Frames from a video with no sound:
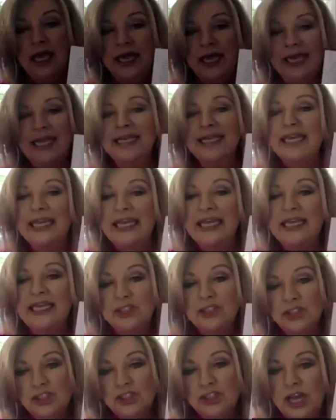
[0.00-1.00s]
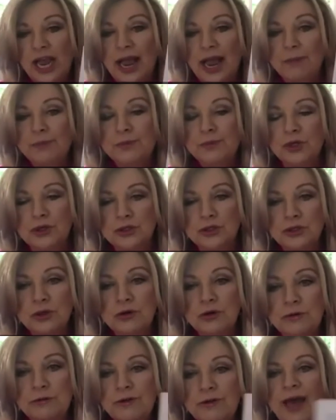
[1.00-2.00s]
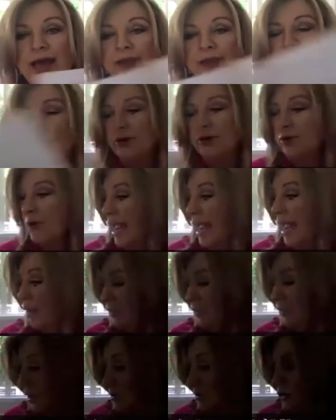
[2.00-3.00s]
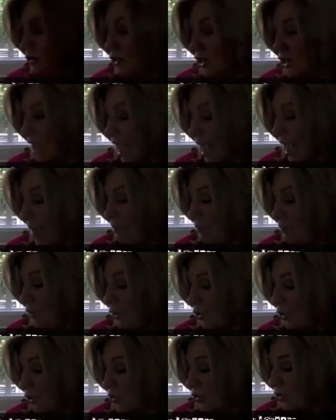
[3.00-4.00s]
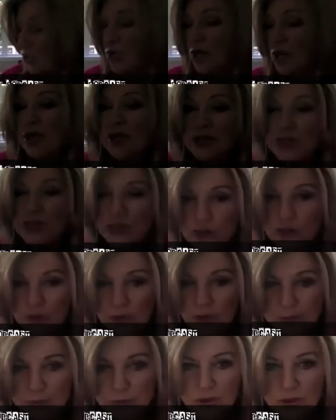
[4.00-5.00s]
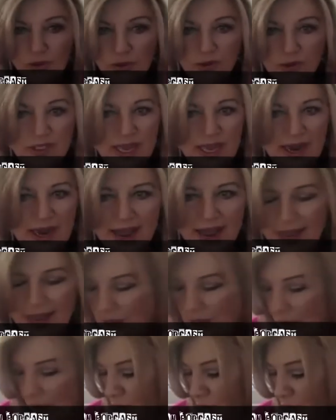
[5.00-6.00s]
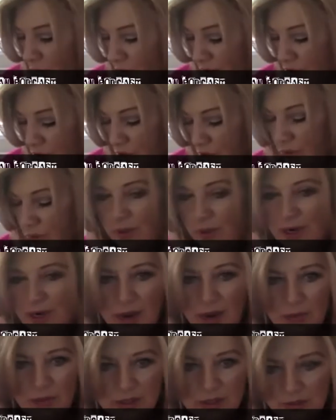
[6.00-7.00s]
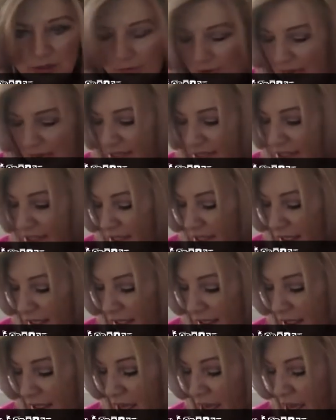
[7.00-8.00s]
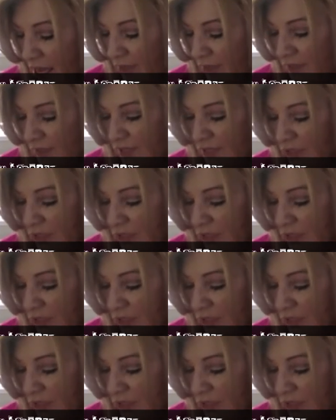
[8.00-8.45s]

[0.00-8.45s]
In yeah. each chapter, you'll find throughout those chapters scriptures that I held on to when I was facing this